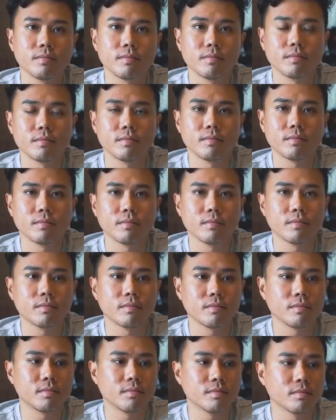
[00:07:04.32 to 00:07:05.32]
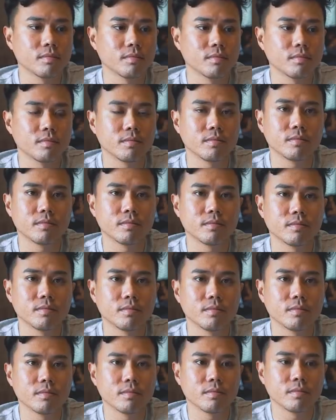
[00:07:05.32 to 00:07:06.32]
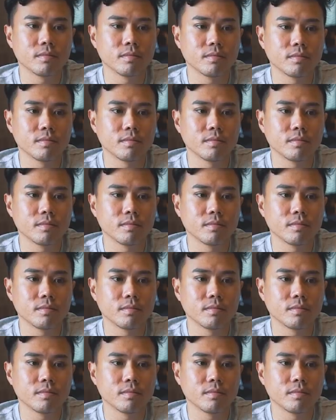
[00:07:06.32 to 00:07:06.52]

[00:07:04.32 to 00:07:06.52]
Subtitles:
This person isn't speaking.